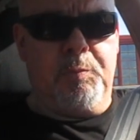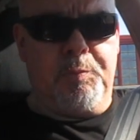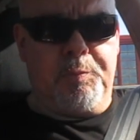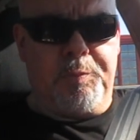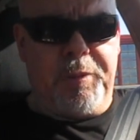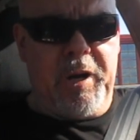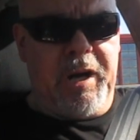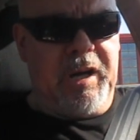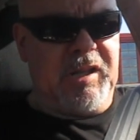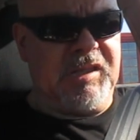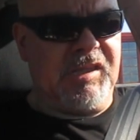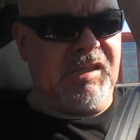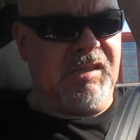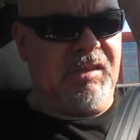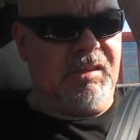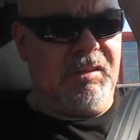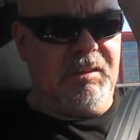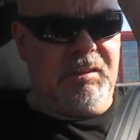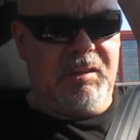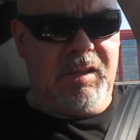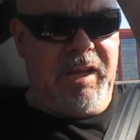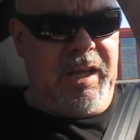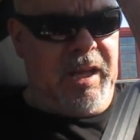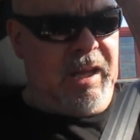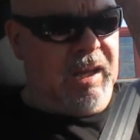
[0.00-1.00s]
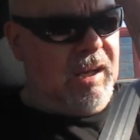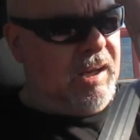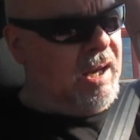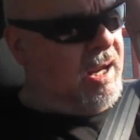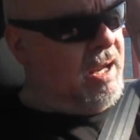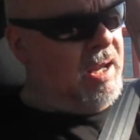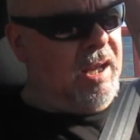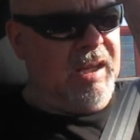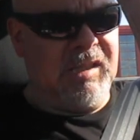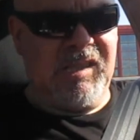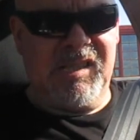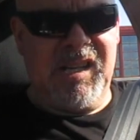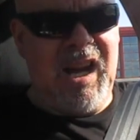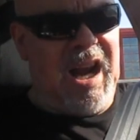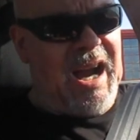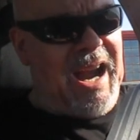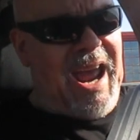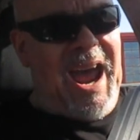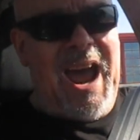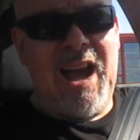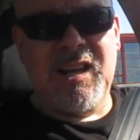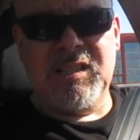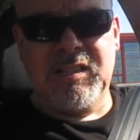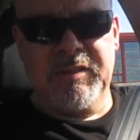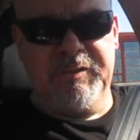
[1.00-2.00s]
but it's not
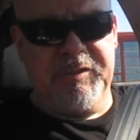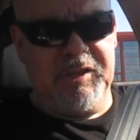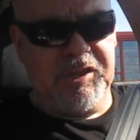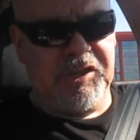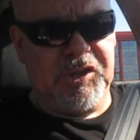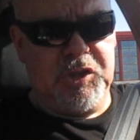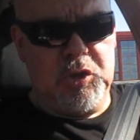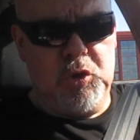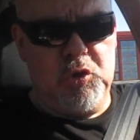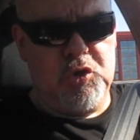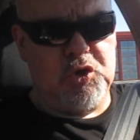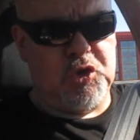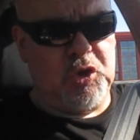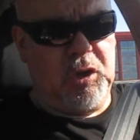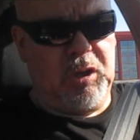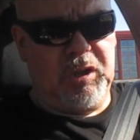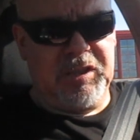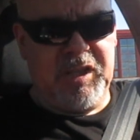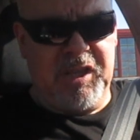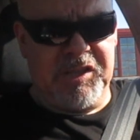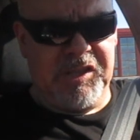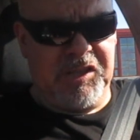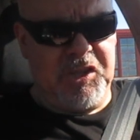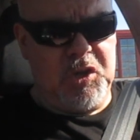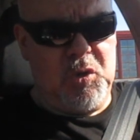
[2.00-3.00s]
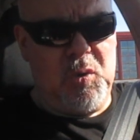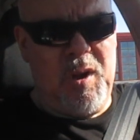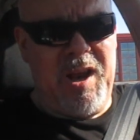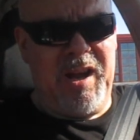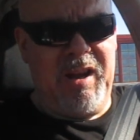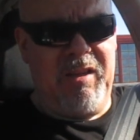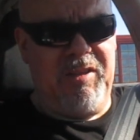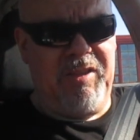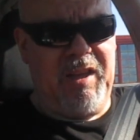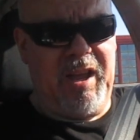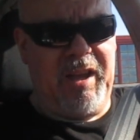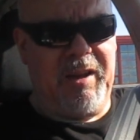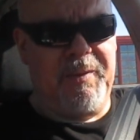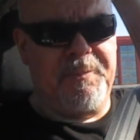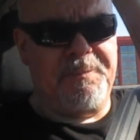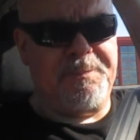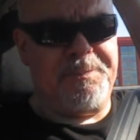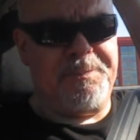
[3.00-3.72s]
active. It's neutral. It doesn't do anything.